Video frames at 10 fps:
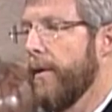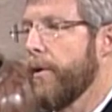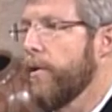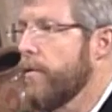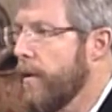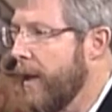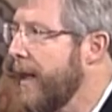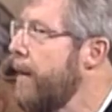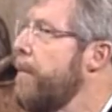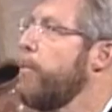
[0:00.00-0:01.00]
think a
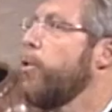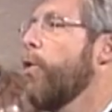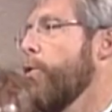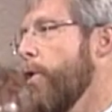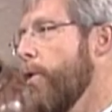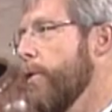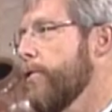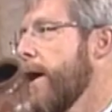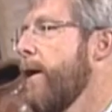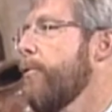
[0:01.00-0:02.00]
lot of people don't know,
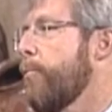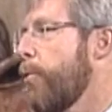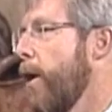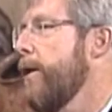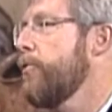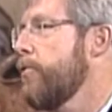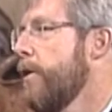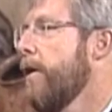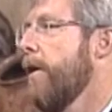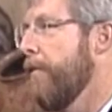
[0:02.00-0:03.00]
is how the price
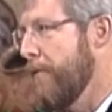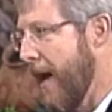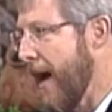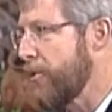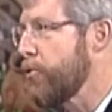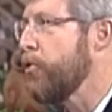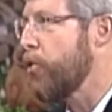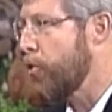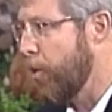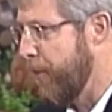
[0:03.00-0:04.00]
of gas is
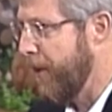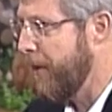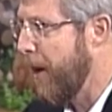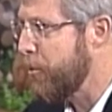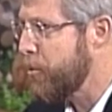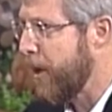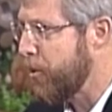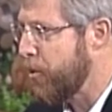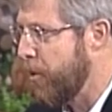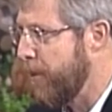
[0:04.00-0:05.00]
determined. How is that
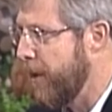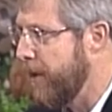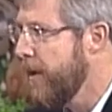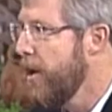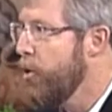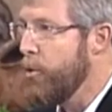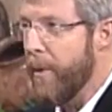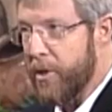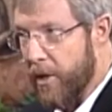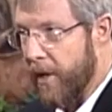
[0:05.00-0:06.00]
determined? And you
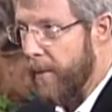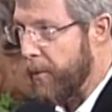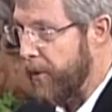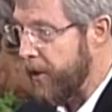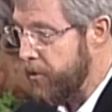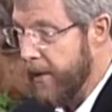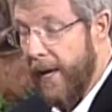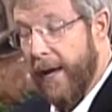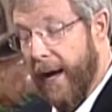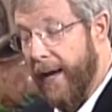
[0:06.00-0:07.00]
mentioned a couple things.
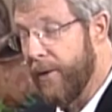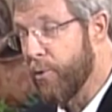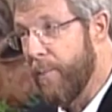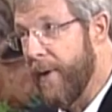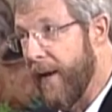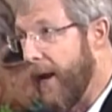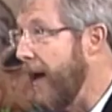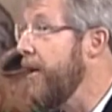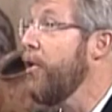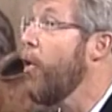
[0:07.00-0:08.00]
I hate to admit it, I
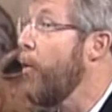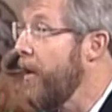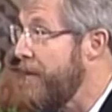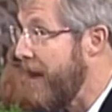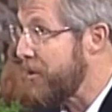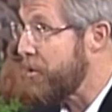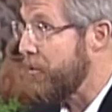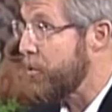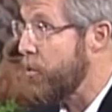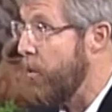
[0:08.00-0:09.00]
didn't know any of that stuff
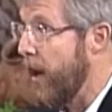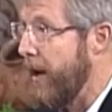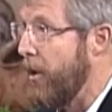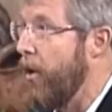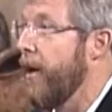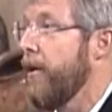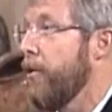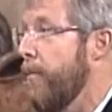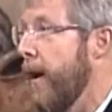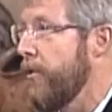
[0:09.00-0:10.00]
was going on. All I hear
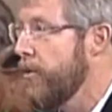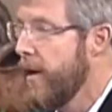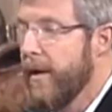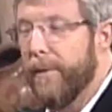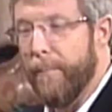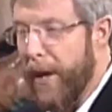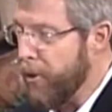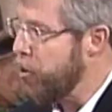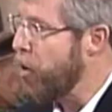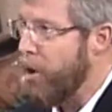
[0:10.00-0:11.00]
about is, man,
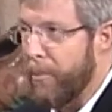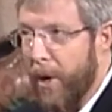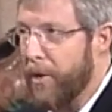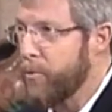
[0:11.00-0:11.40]
the darn price